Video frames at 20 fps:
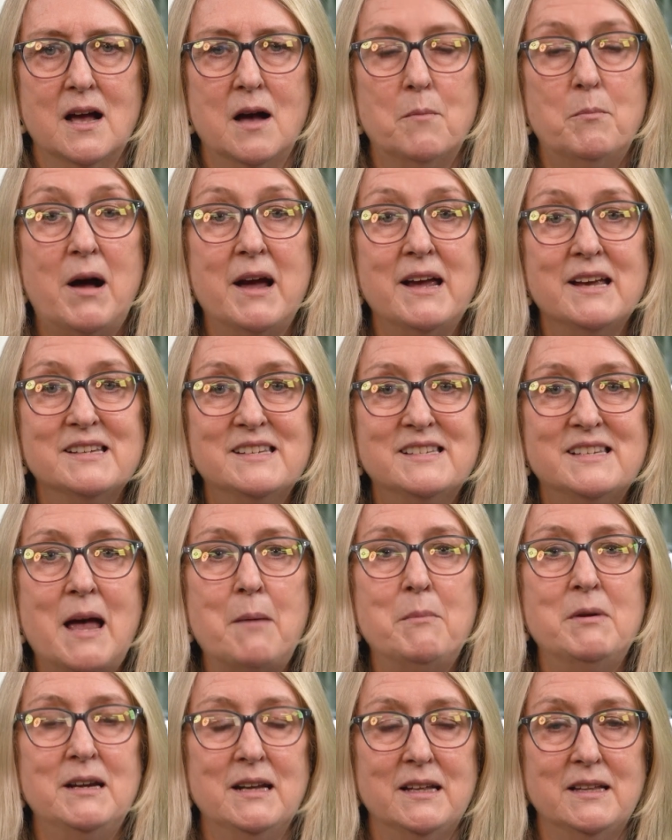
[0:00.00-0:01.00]
By
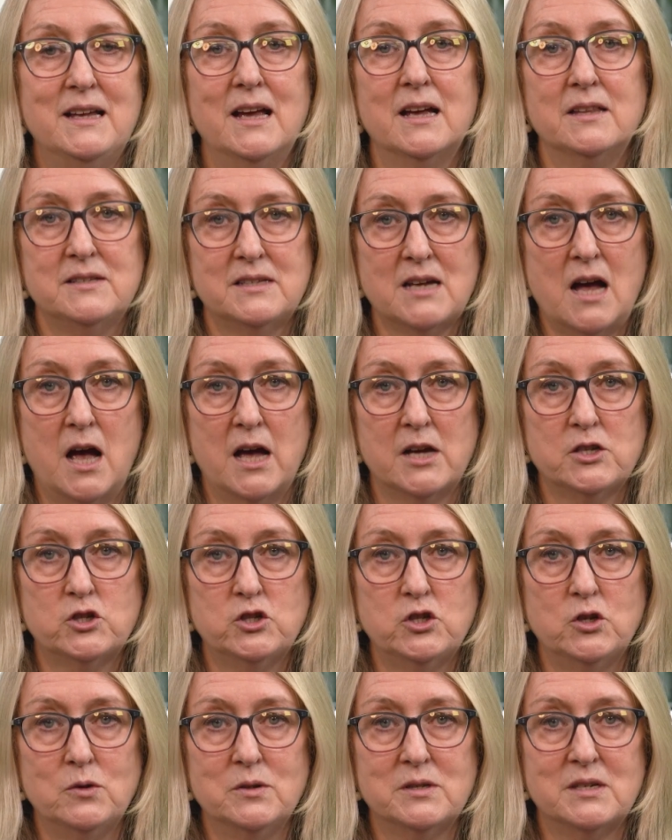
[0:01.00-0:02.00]
examining the entire
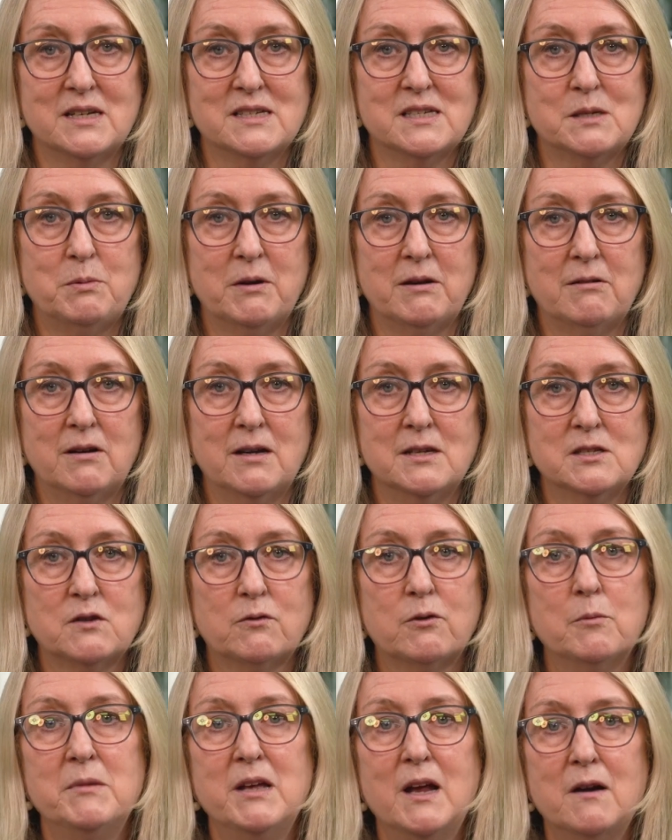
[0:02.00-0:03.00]
student experience,
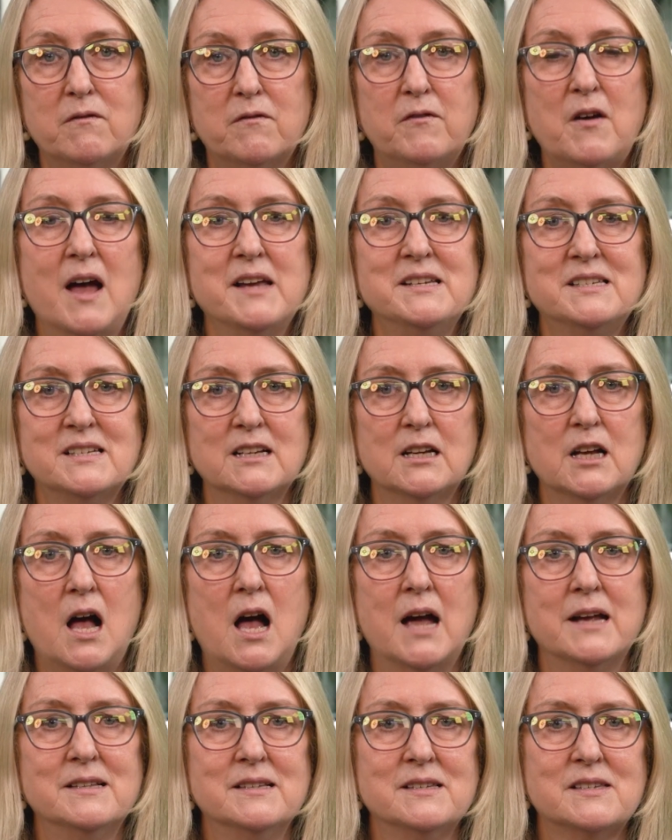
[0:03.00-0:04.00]
from the advice and
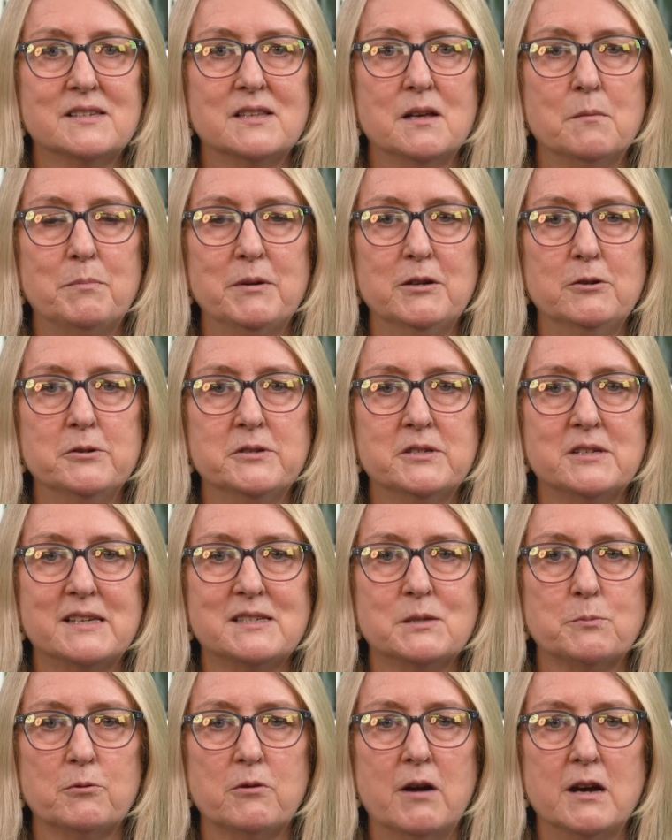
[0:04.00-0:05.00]
guidance that builds
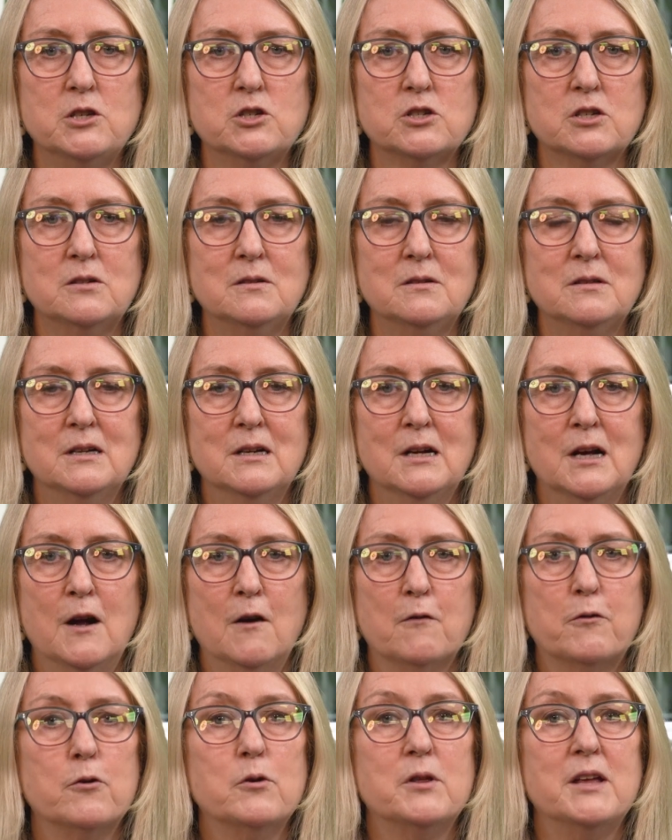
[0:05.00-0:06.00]
aspiration,
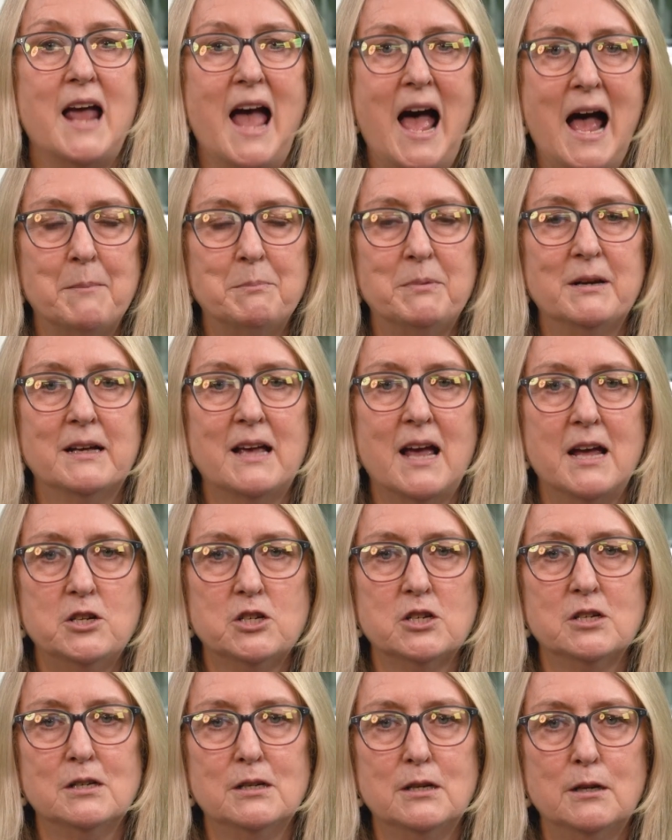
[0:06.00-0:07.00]
through the
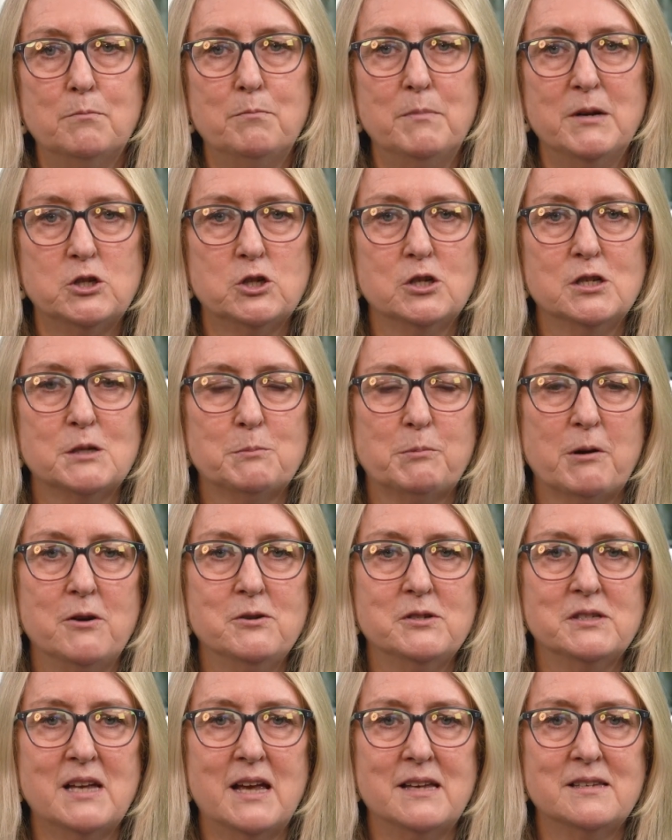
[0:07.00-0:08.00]
application and admissions
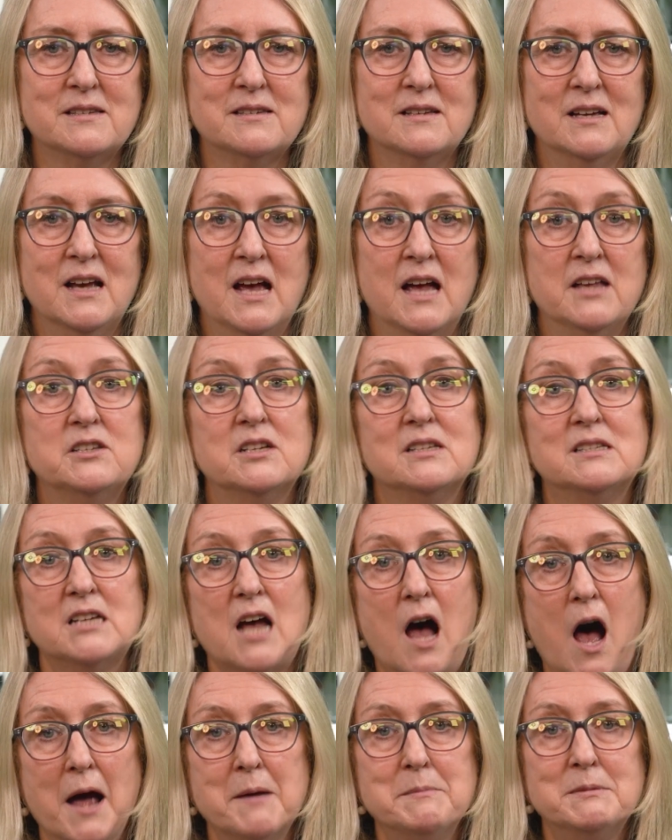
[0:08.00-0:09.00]
process, to
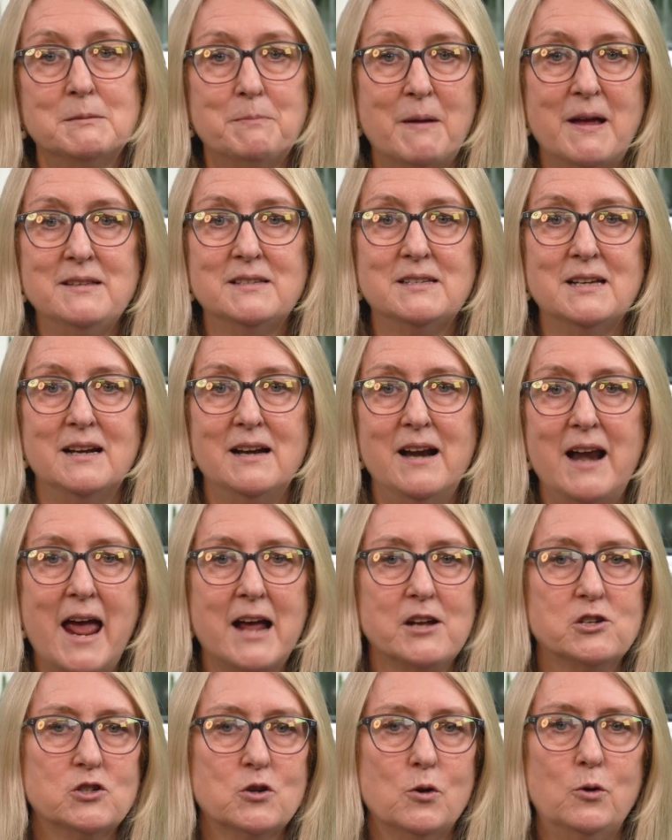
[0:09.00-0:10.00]
time spent in
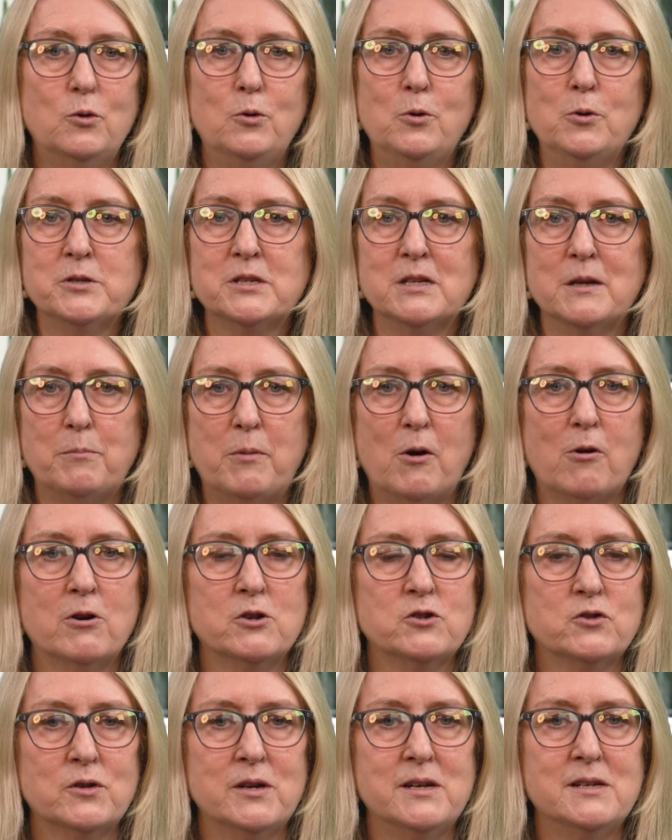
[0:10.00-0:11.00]
lecture halls,
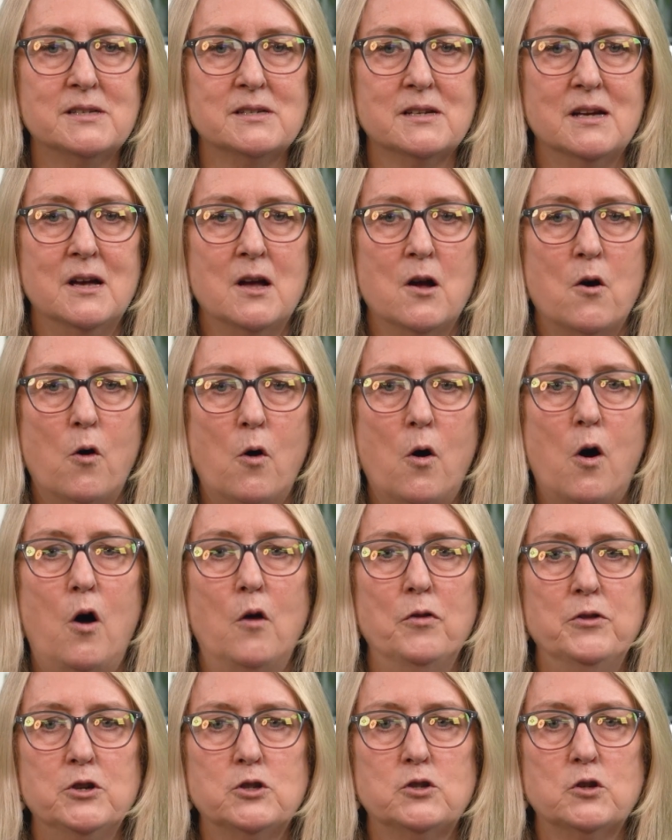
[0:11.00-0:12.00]
laboratories, or
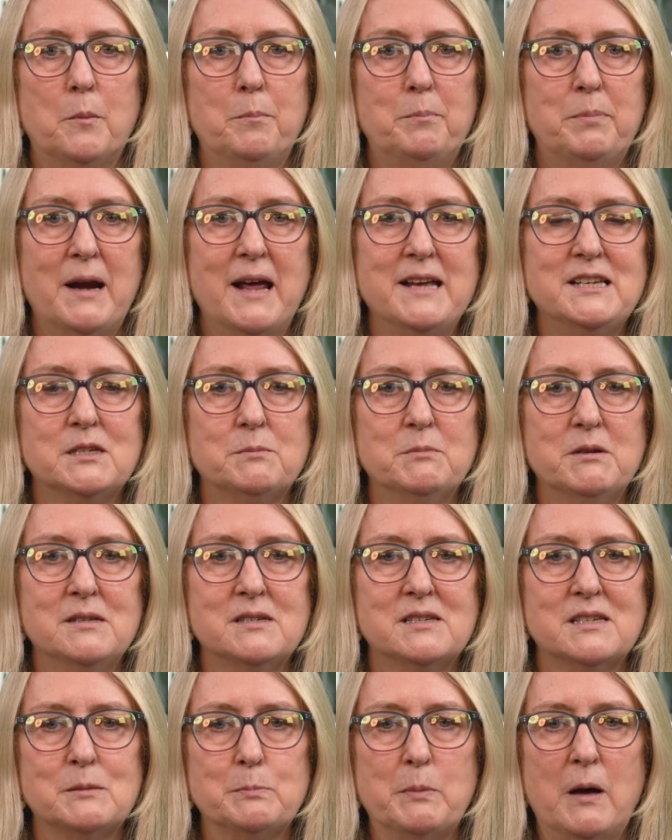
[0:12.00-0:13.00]
on-the-job
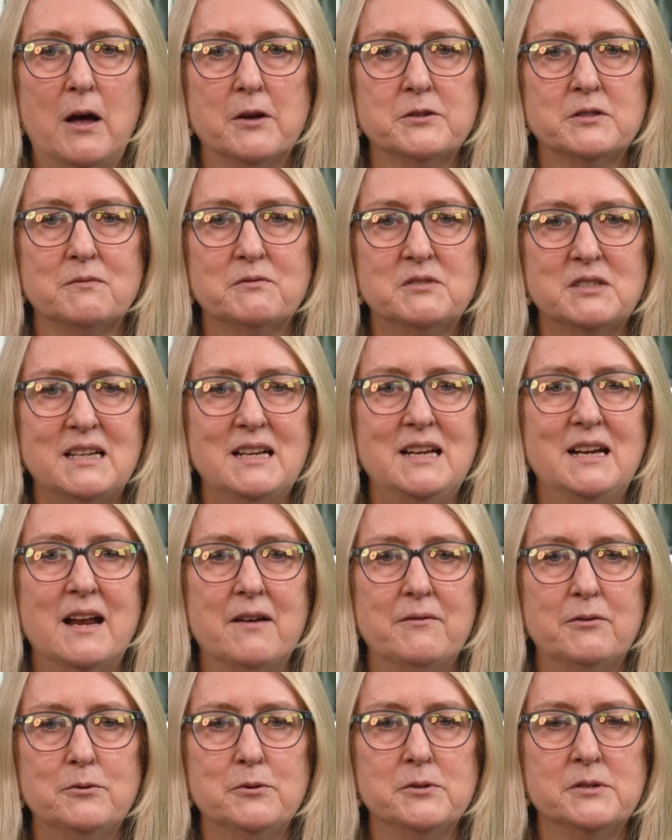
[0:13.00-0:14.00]
placements as part of
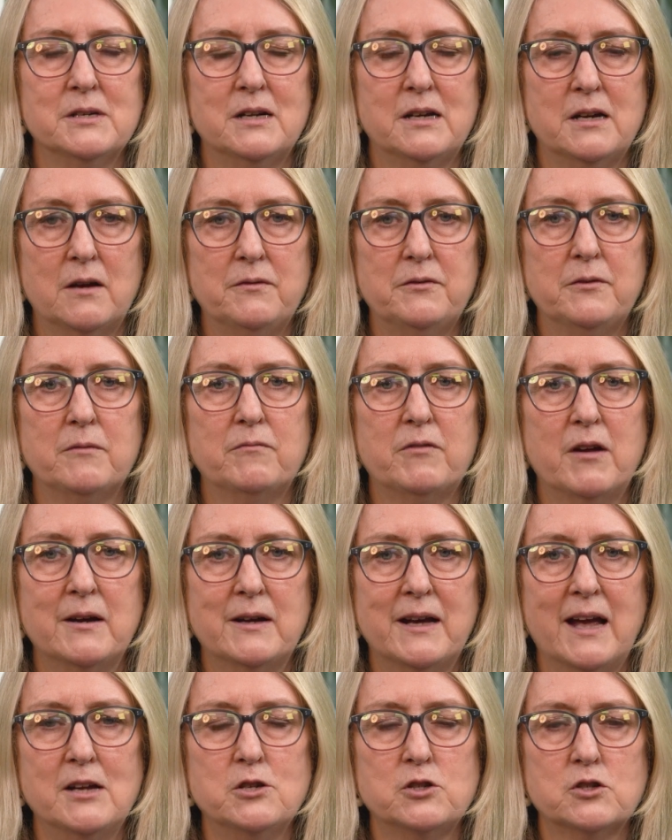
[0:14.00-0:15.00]
T-levels and other
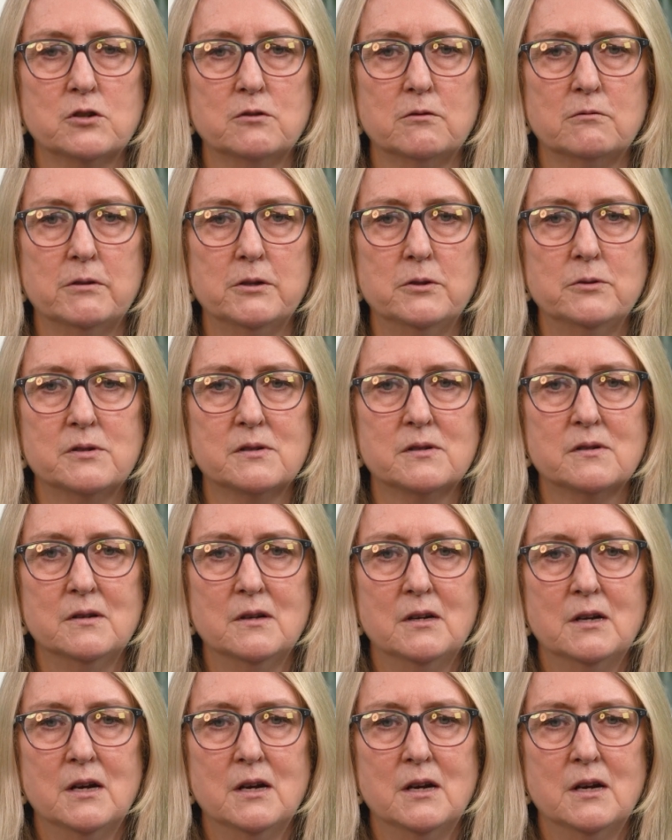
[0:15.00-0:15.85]
vocational routes,